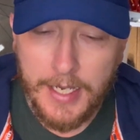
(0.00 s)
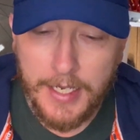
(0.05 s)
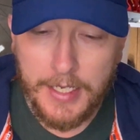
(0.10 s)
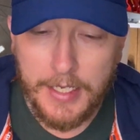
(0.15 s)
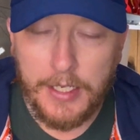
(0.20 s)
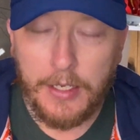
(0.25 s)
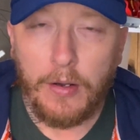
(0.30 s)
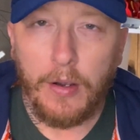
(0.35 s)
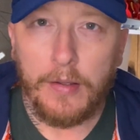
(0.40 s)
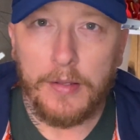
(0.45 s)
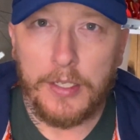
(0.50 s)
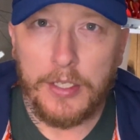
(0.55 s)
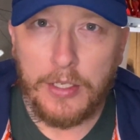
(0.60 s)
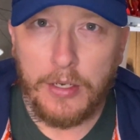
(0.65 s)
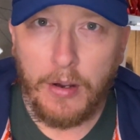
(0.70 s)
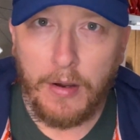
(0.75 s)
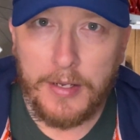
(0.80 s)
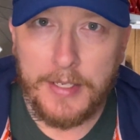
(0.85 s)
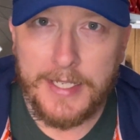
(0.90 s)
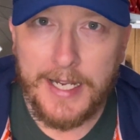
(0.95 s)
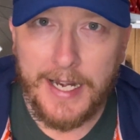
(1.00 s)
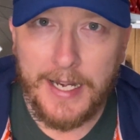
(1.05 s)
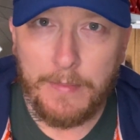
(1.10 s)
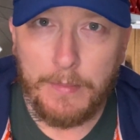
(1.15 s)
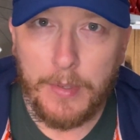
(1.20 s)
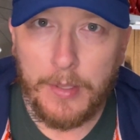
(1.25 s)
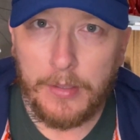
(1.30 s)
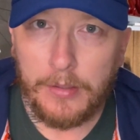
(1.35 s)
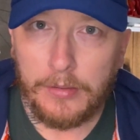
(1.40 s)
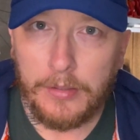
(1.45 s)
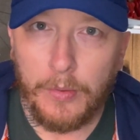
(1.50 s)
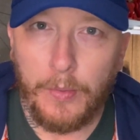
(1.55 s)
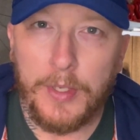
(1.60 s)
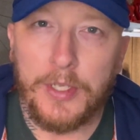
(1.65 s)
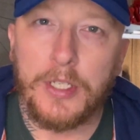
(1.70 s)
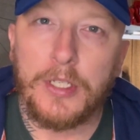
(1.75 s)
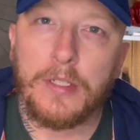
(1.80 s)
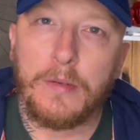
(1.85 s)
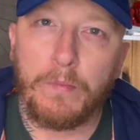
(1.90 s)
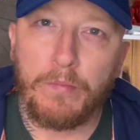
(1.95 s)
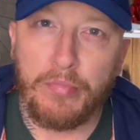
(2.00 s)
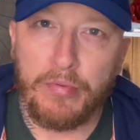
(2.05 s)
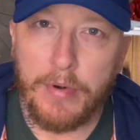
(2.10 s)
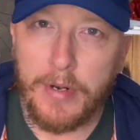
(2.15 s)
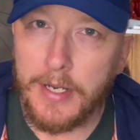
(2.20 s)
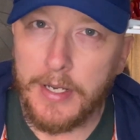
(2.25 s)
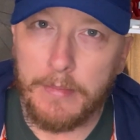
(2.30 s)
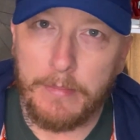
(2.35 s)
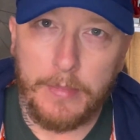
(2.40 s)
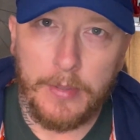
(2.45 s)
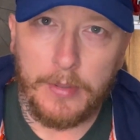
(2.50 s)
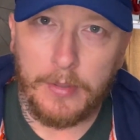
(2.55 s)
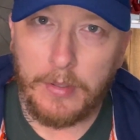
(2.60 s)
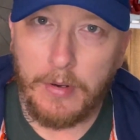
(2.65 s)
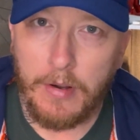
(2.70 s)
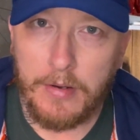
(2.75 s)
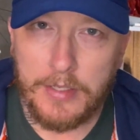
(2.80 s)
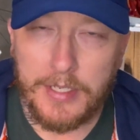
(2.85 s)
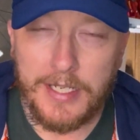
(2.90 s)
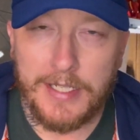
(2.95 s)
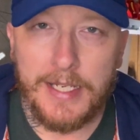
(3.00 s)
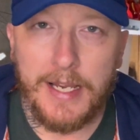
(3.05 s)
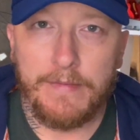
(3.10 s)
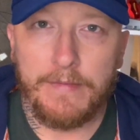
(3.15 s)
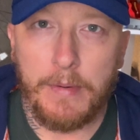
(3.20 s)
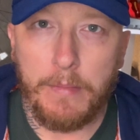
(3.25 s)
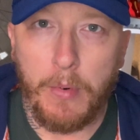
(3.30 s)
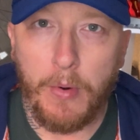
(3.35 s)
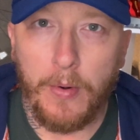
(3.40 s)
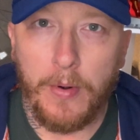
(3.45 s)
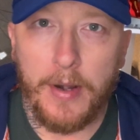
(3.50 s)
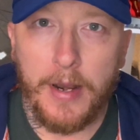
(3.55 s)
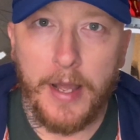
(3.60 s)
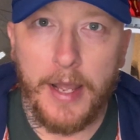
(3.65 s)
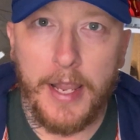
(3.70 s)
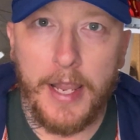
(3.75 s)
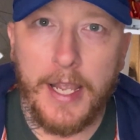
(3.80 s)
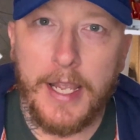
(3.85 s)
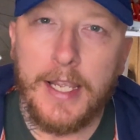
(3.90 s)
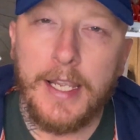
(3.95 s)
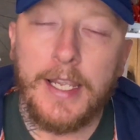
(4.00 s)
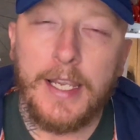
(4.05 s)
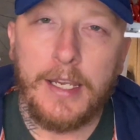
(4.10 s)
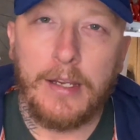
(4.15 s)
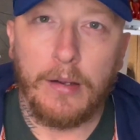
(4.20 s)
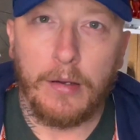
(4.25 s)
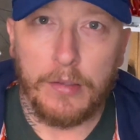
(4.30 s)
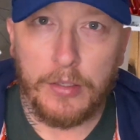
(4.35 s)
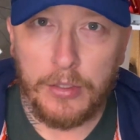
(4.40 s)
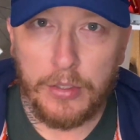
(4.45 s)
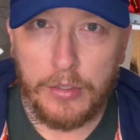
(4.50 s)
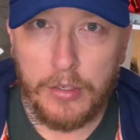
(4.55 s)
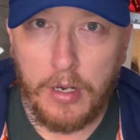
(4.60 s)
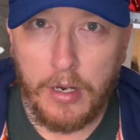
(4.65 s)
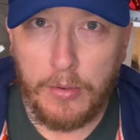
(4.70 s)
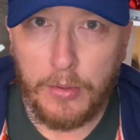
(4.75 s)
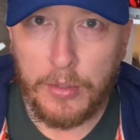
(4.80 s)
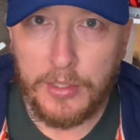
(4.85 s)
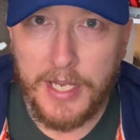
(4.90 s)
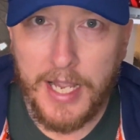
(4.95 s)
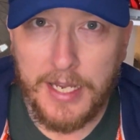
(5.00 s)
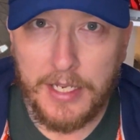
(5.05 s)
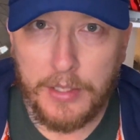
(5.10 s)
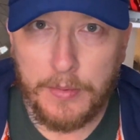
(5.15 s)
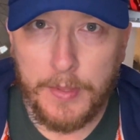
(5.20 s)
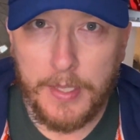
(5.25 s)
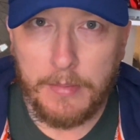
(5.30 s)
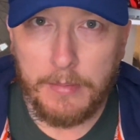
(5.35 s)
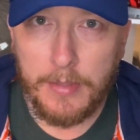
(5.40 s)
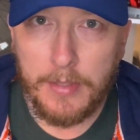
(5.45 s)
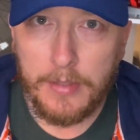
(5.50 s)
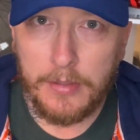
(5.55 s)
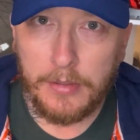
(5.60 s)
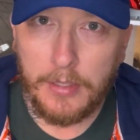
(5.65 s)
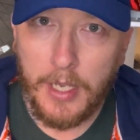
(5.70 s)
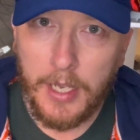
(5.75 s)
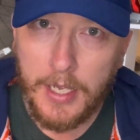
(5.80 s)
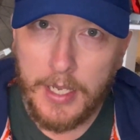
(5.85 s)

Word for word: You've got the Titanic build, which is a brilliant build, guys. That's every Monday. You've got the Star Wars X-Wing build